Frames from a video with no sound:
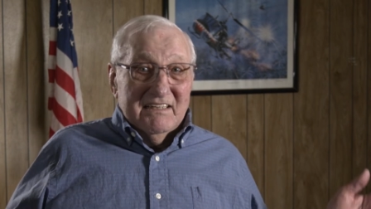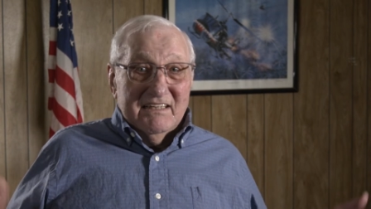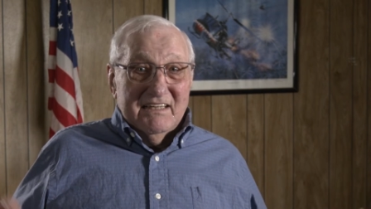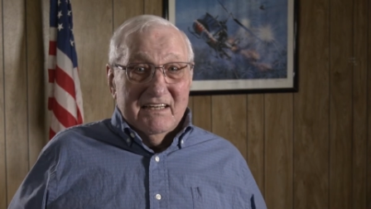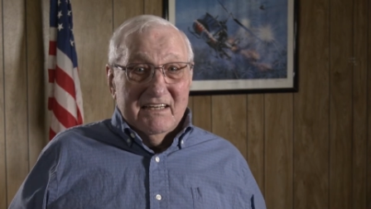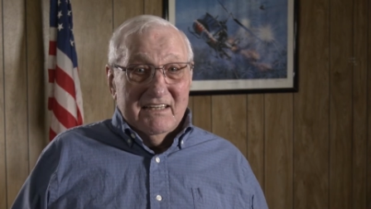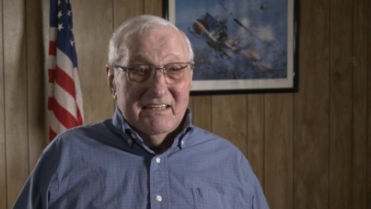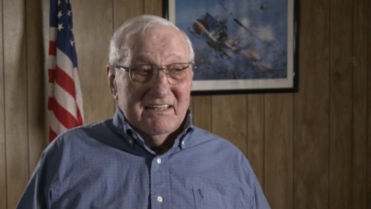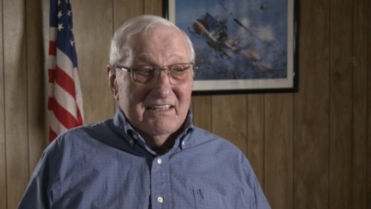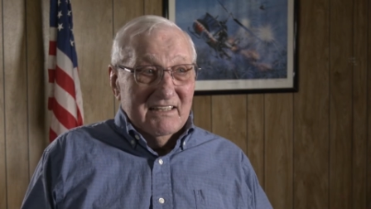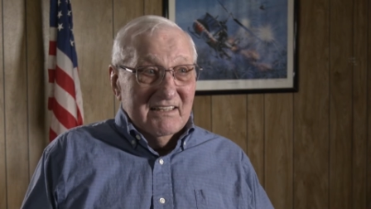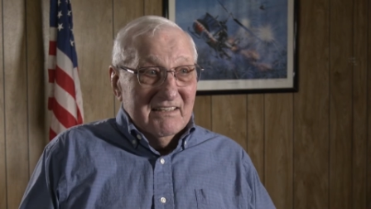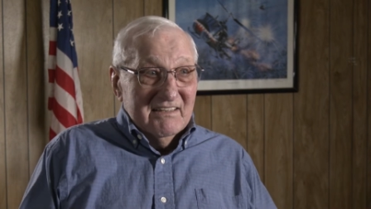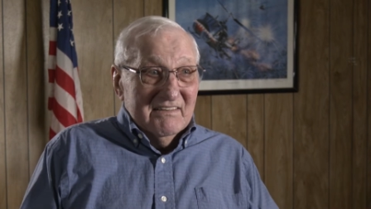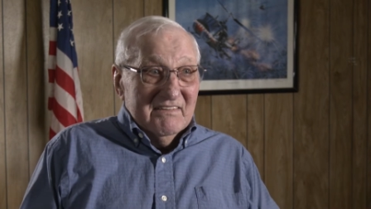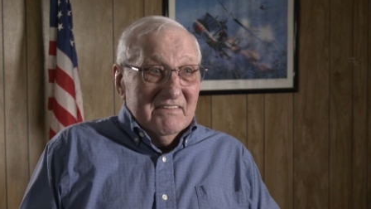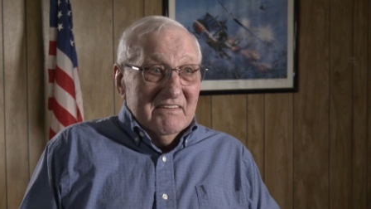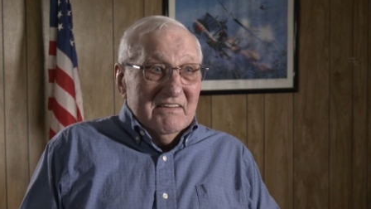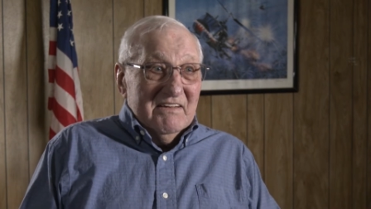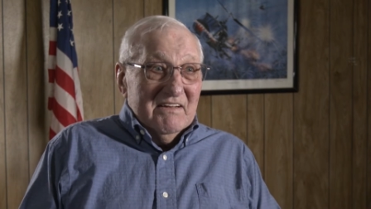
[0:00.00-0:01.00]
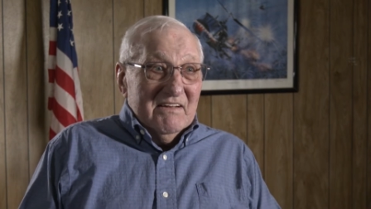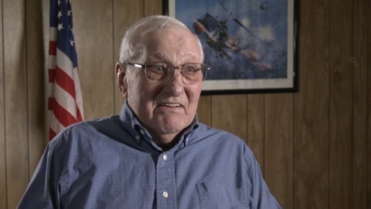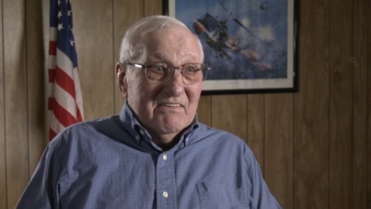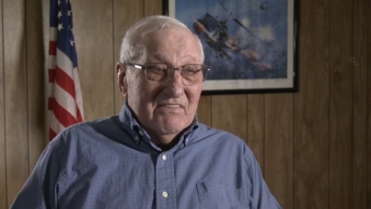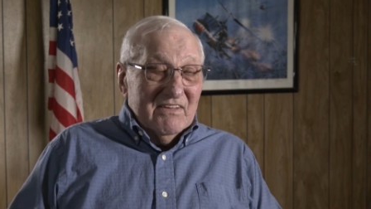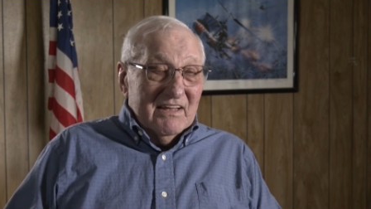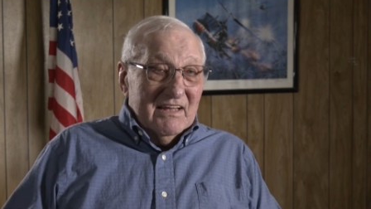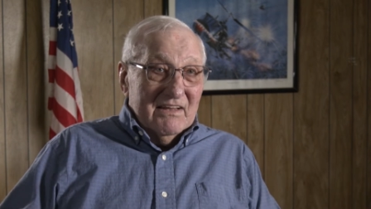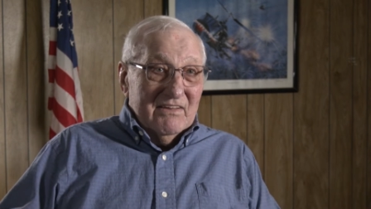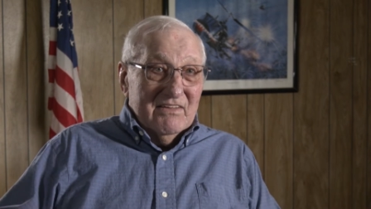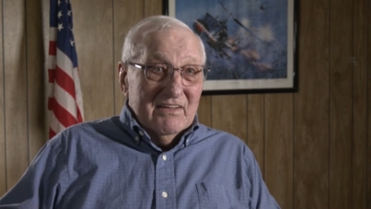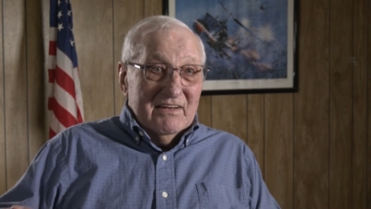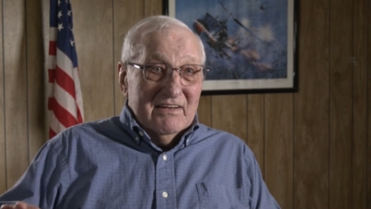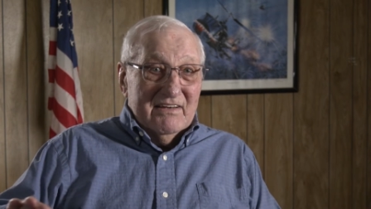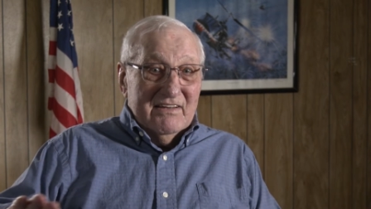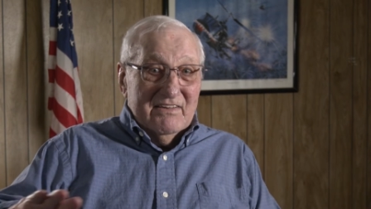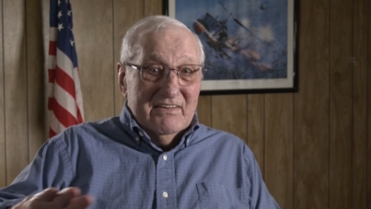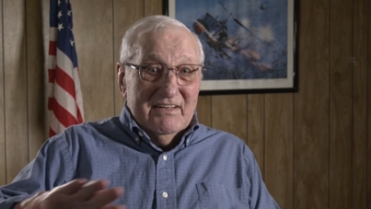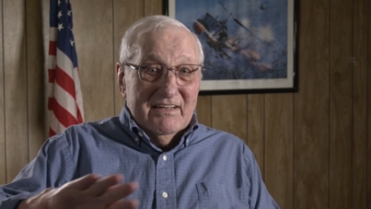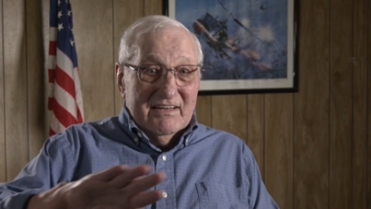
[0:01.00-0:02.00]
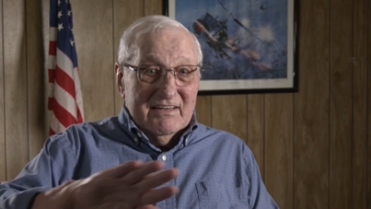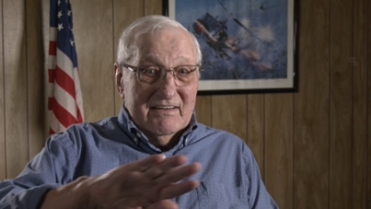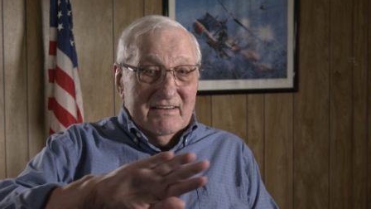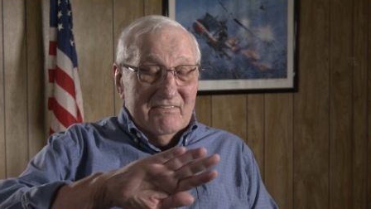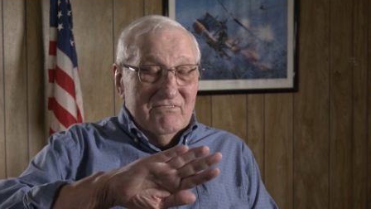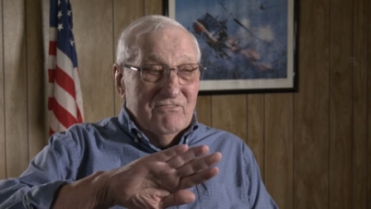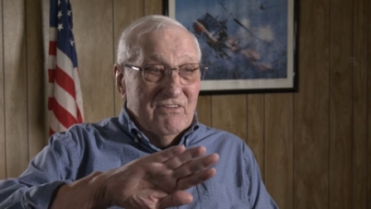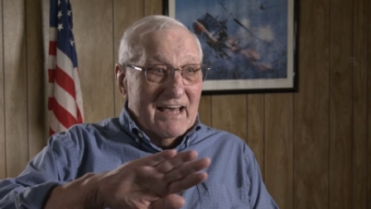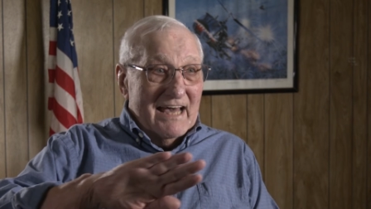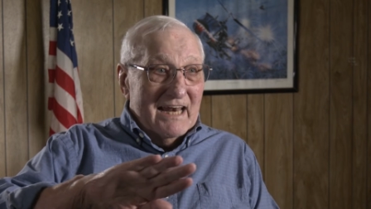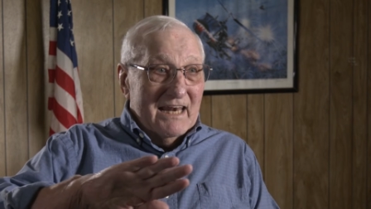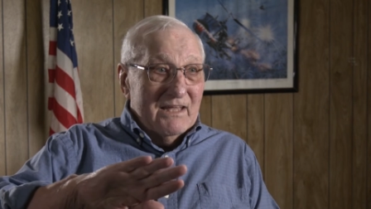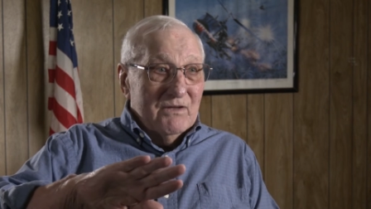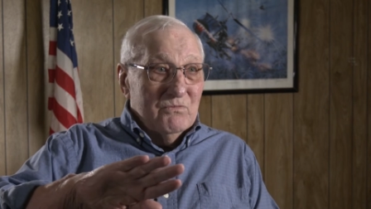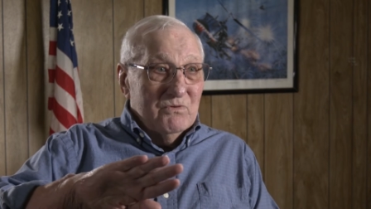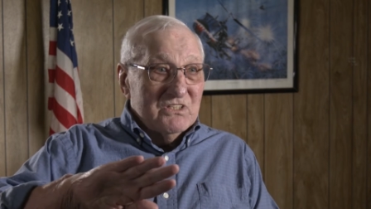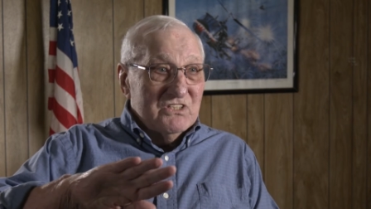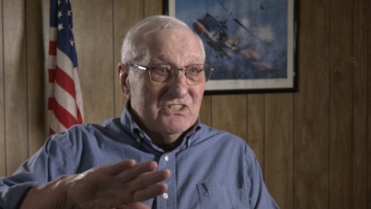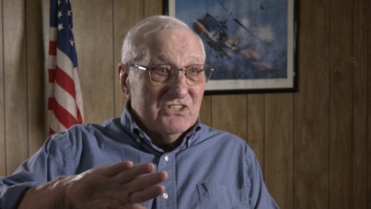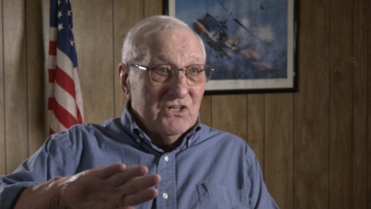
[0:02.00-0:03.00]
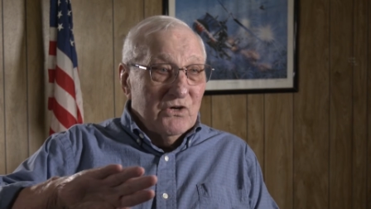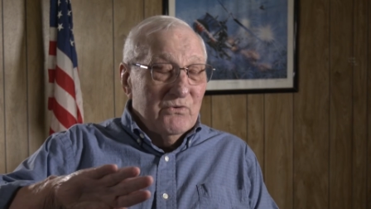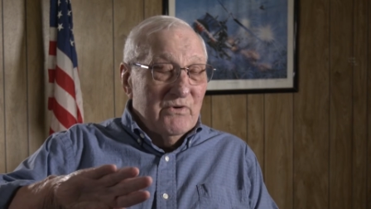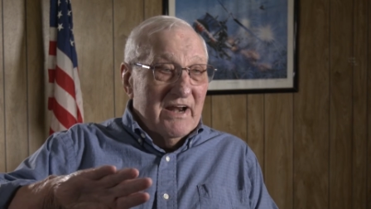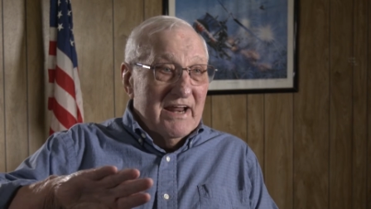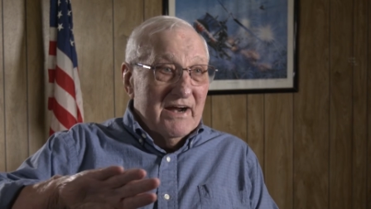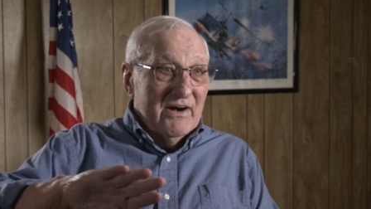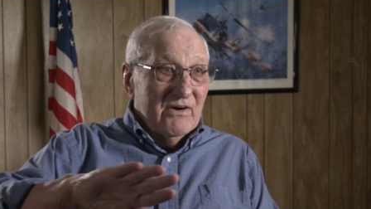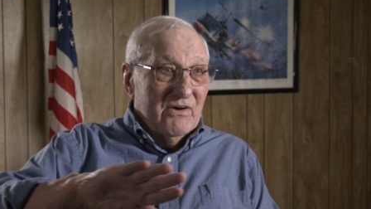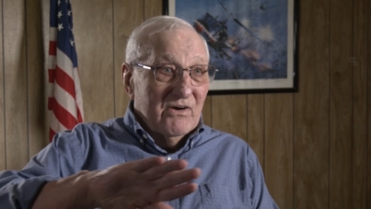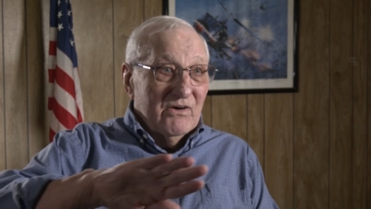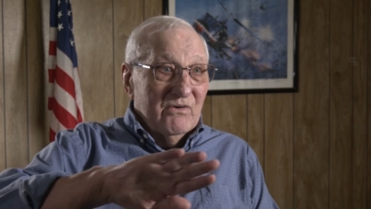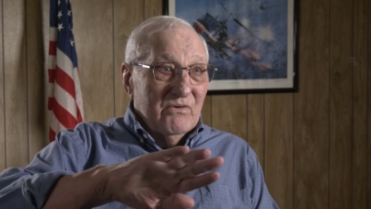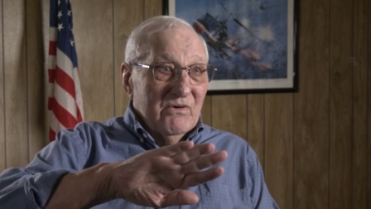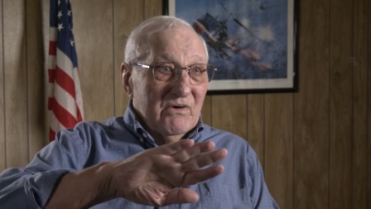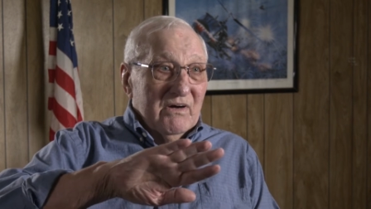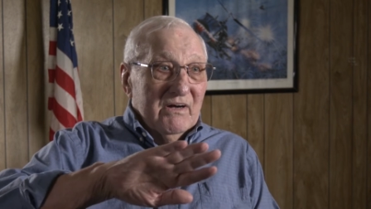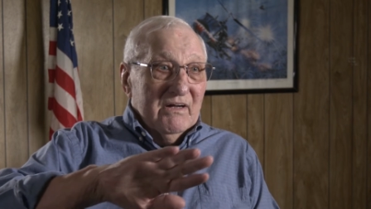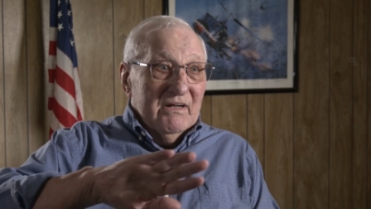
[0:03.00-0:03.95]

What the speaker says: The valley was so narrow